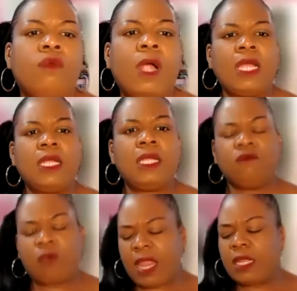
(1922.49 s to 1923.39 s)
Right,
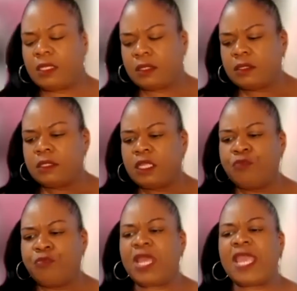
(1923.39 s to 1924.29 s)
right.
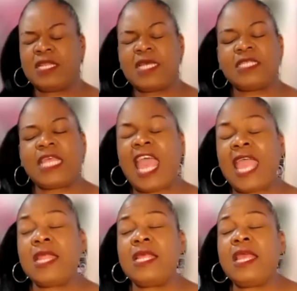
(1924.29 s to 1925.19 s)
But it does have,
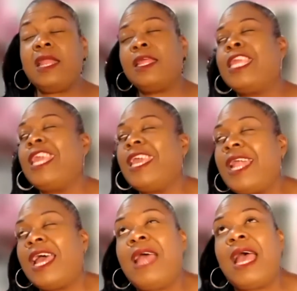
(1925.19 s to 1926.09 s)
and it, and again,
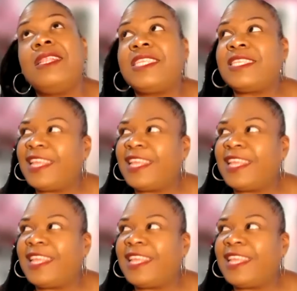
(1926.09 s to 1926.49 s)
I, I just,